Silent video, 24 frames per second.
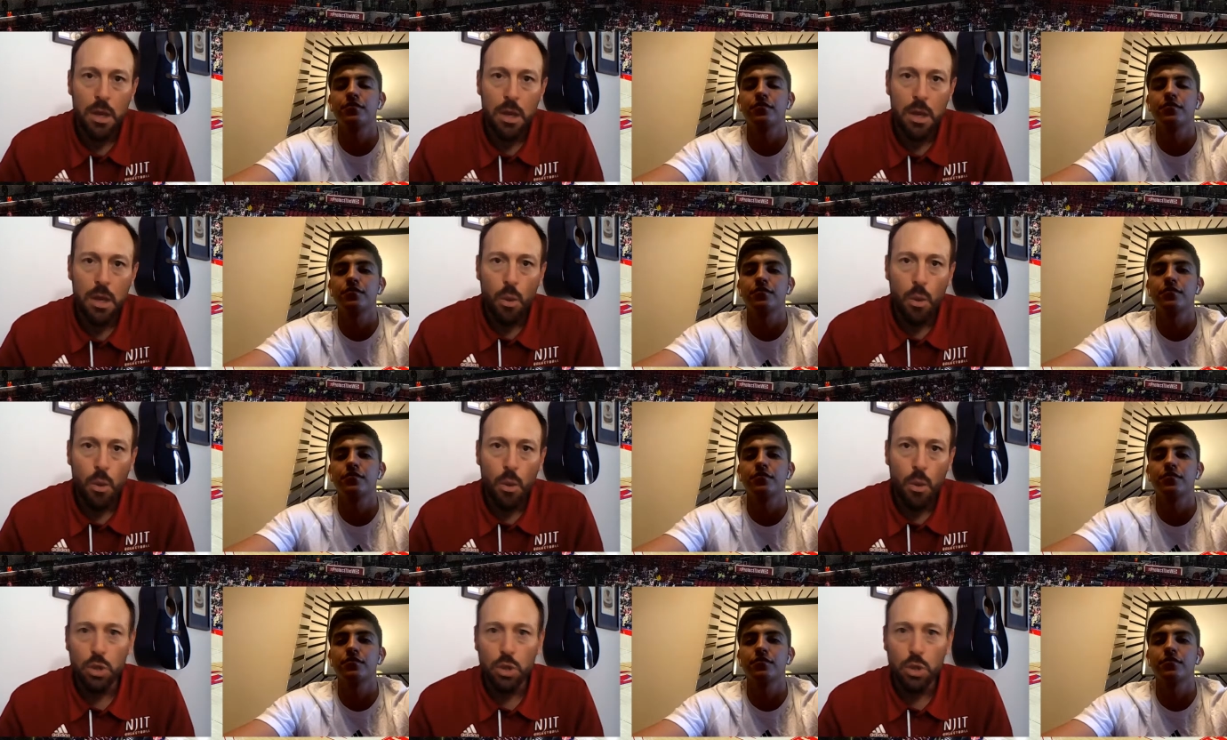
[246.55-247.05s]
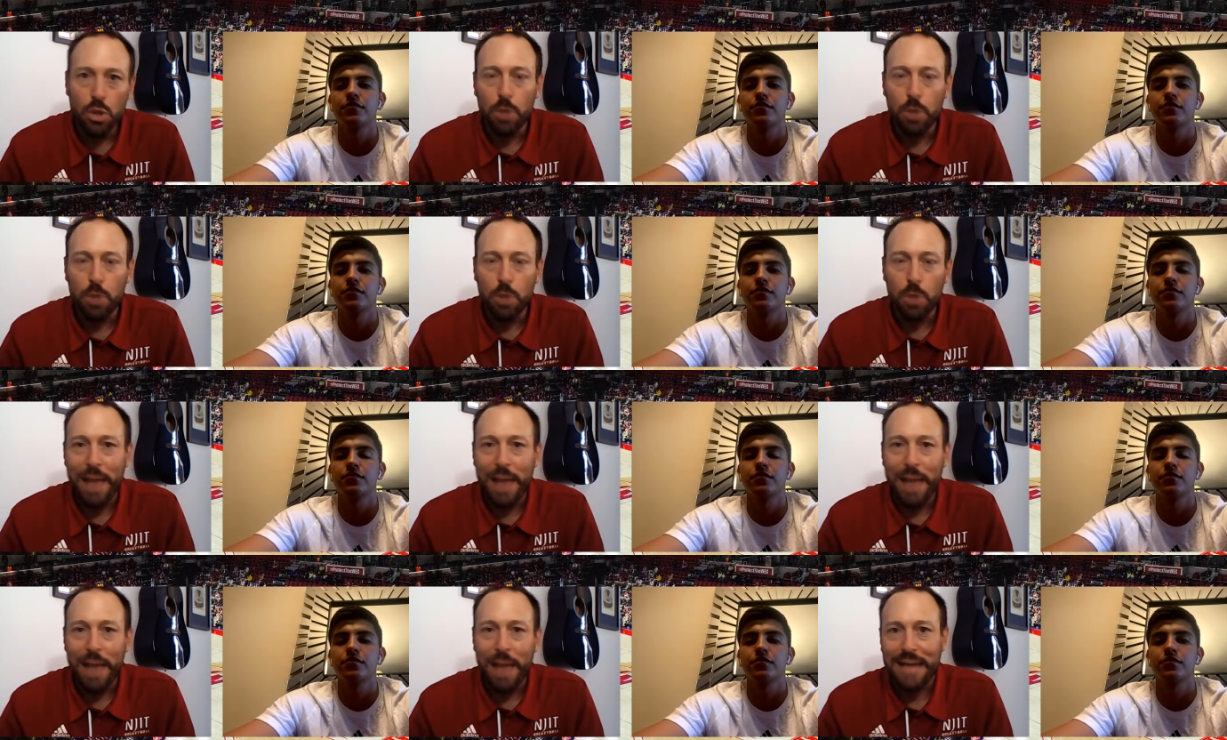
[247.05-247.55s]
Speaker 1: When you look
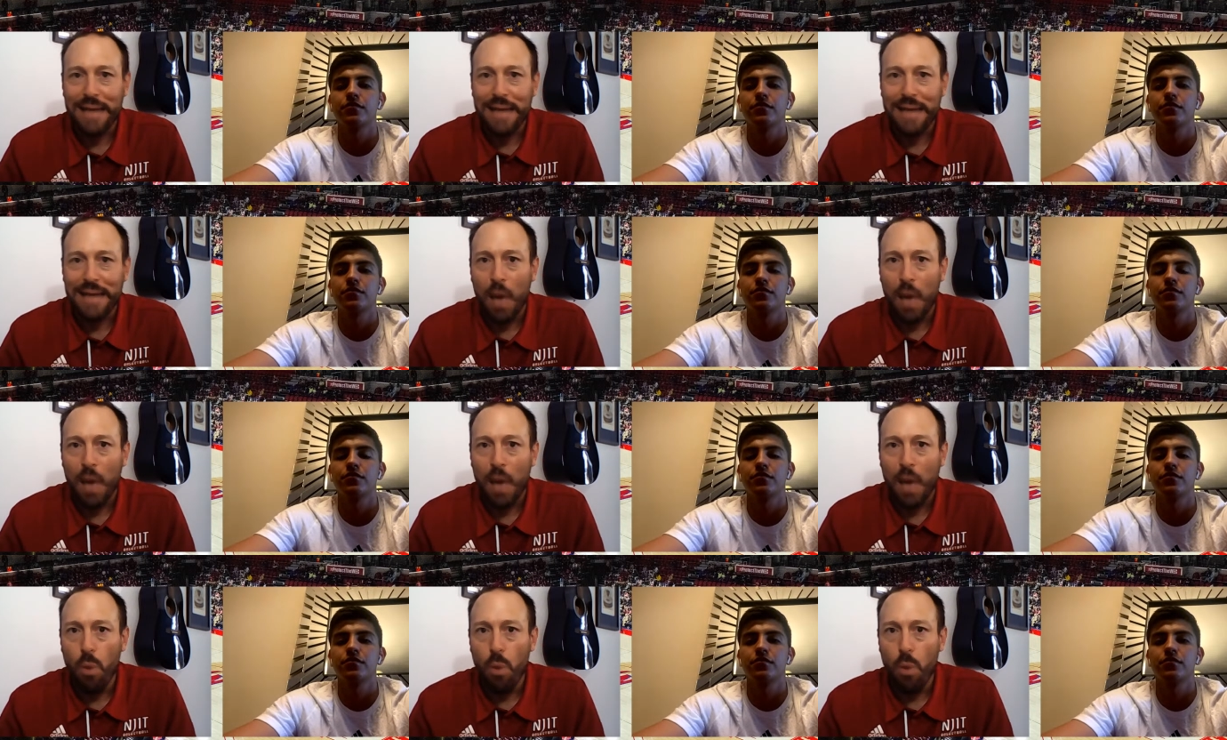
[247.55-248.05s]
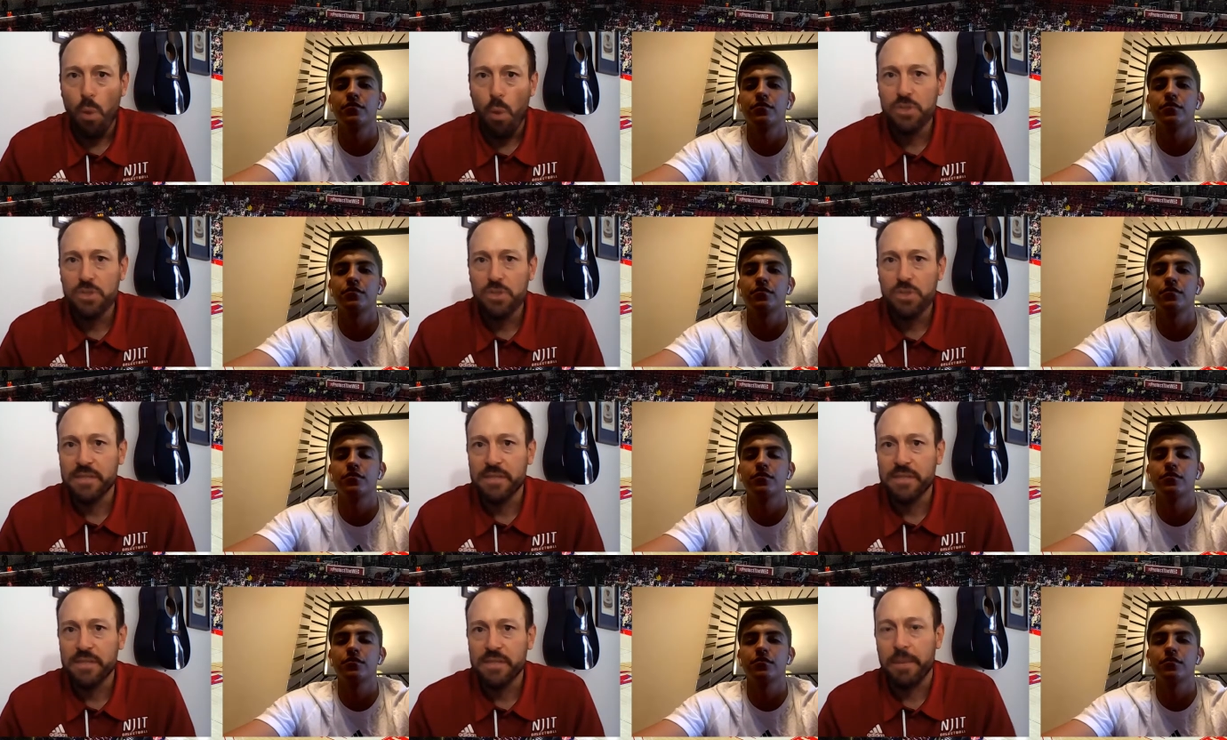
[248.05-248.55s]
back now, what would you
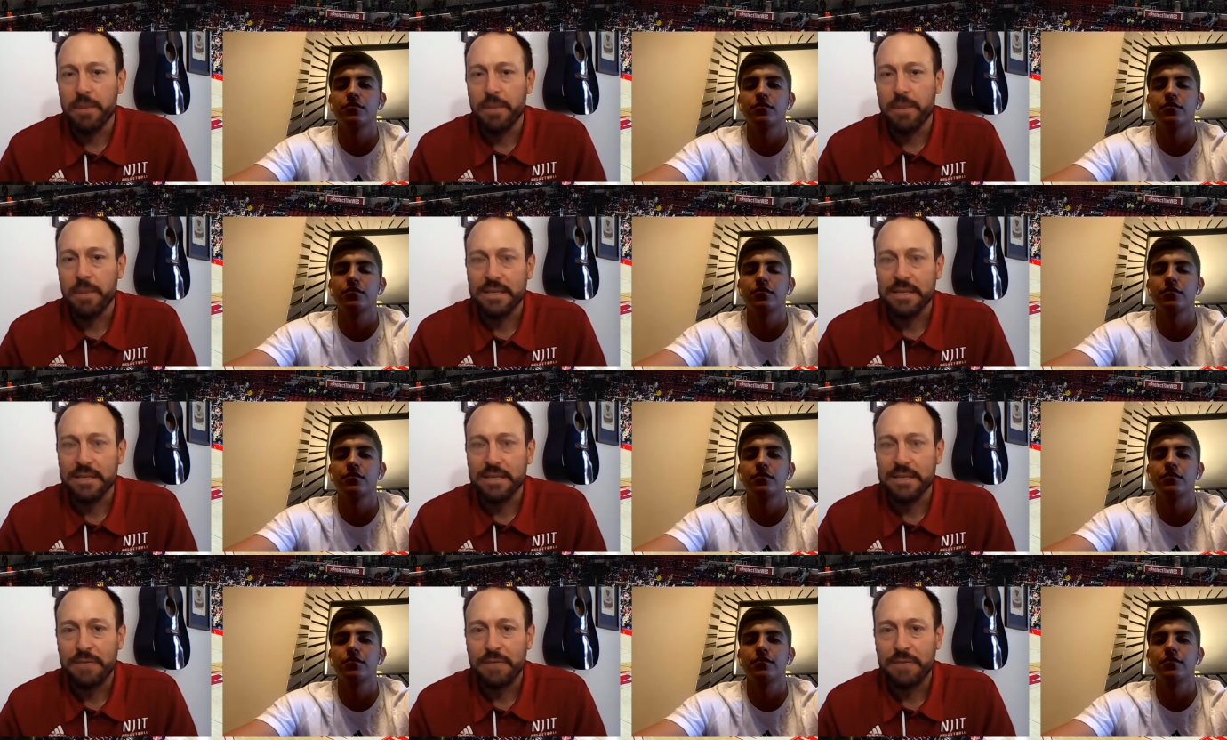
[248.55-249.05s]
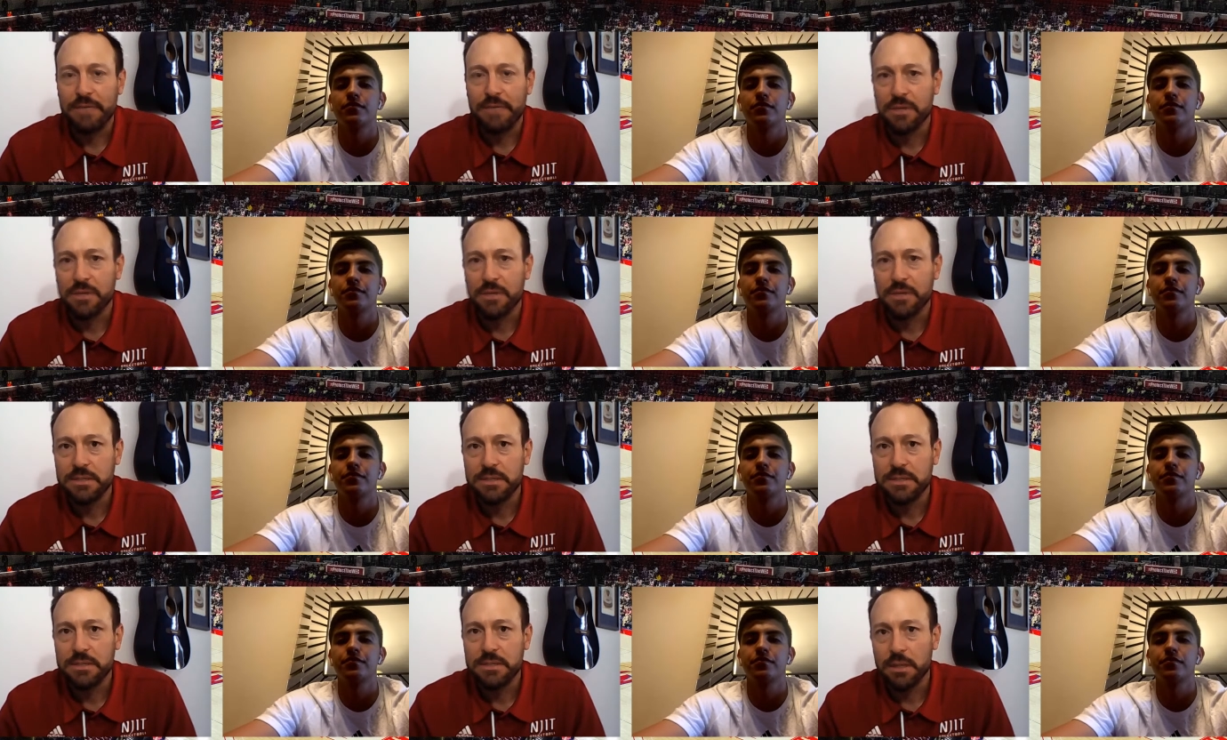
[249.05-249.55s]
say the biggest
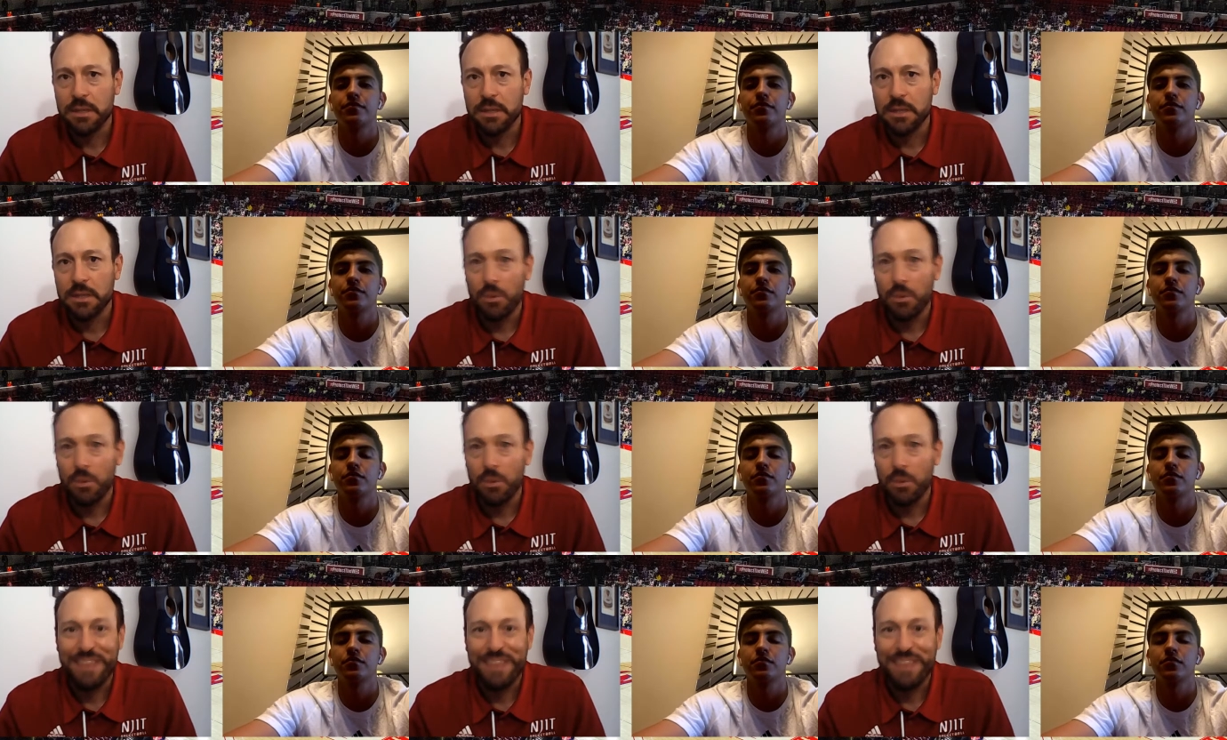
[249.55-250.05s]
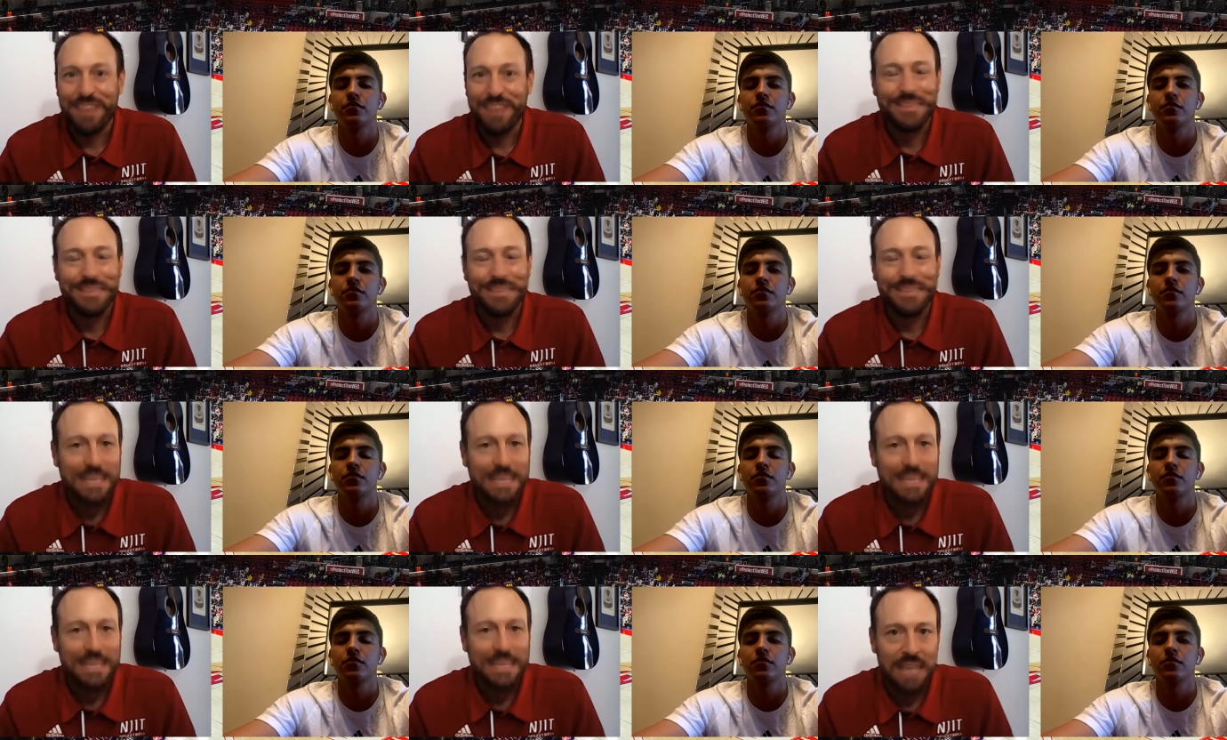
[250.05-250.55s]
difference or
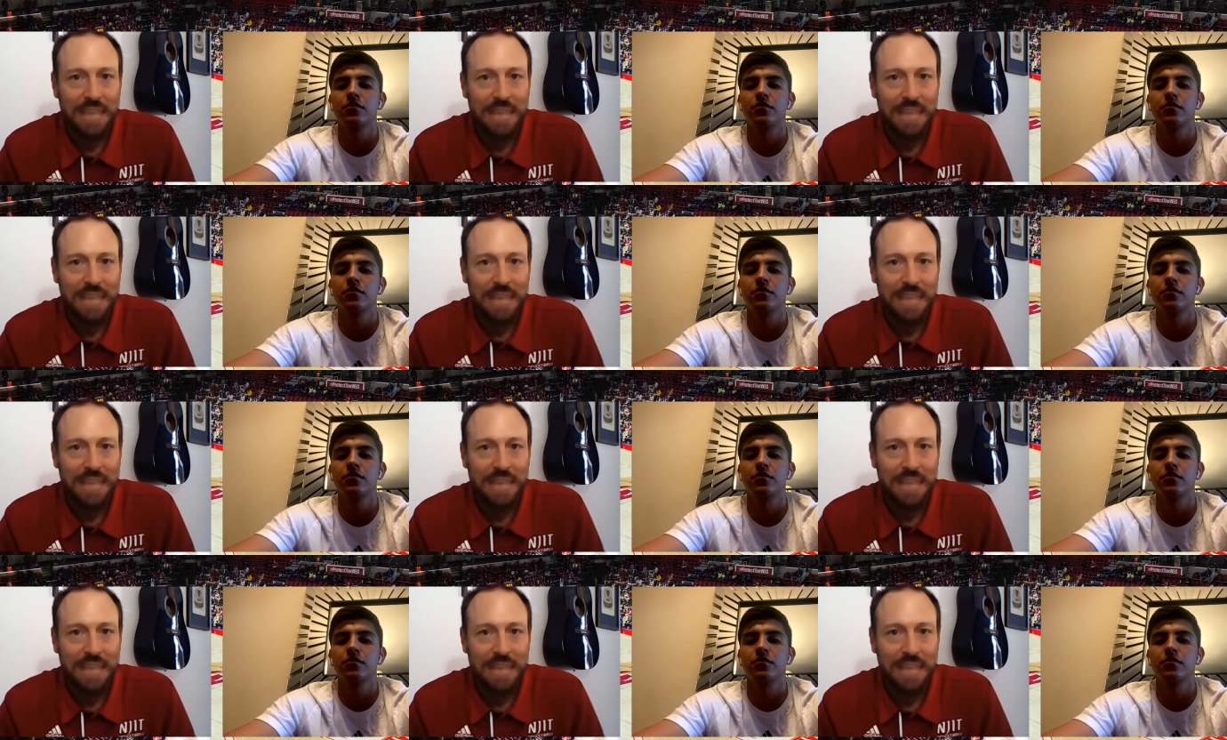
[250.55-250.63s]
differences